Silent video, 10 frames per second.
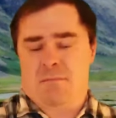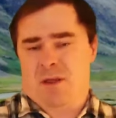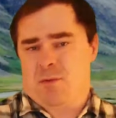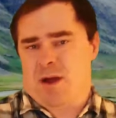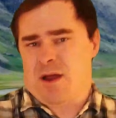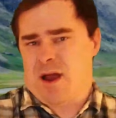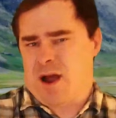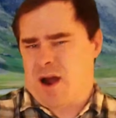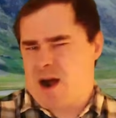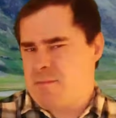By the way,
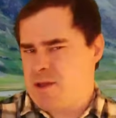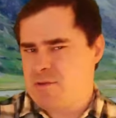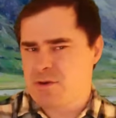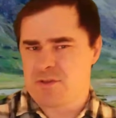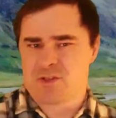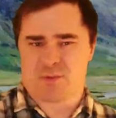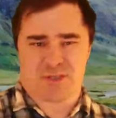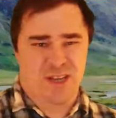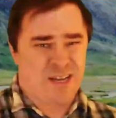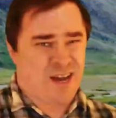I bet you thought this
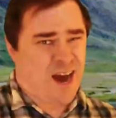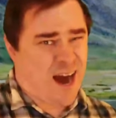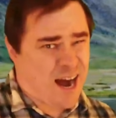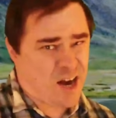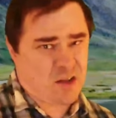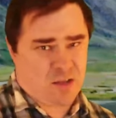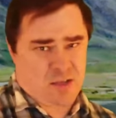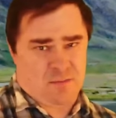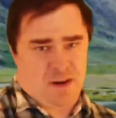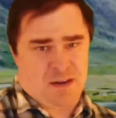was
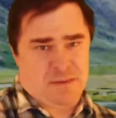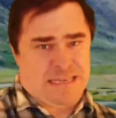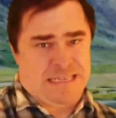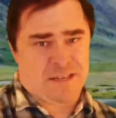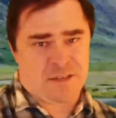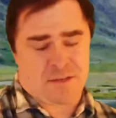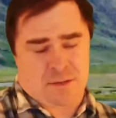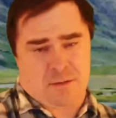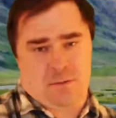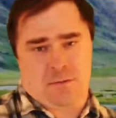Ireland behind me, didn't
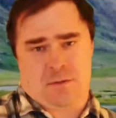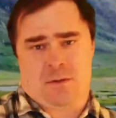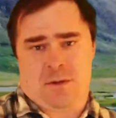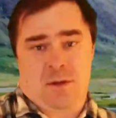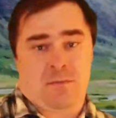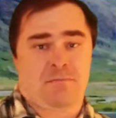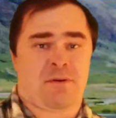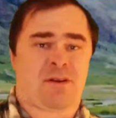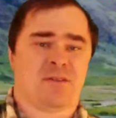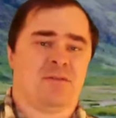you?
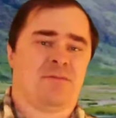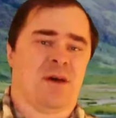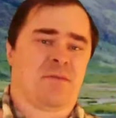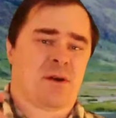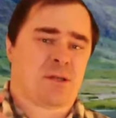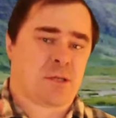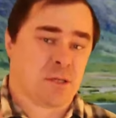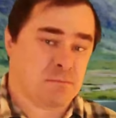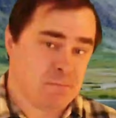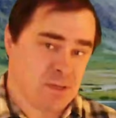Because you've never
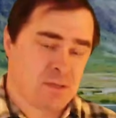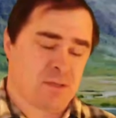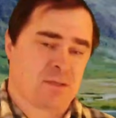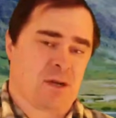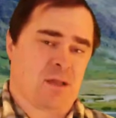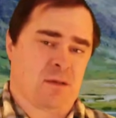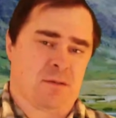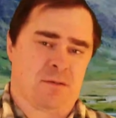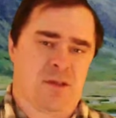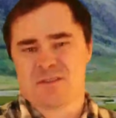actually been to these
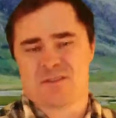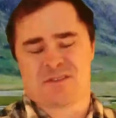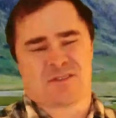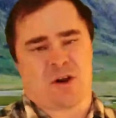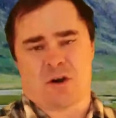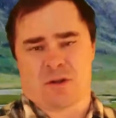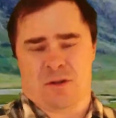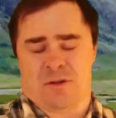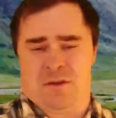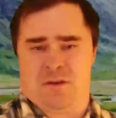islands. This is
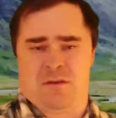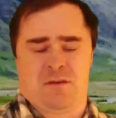Scotland.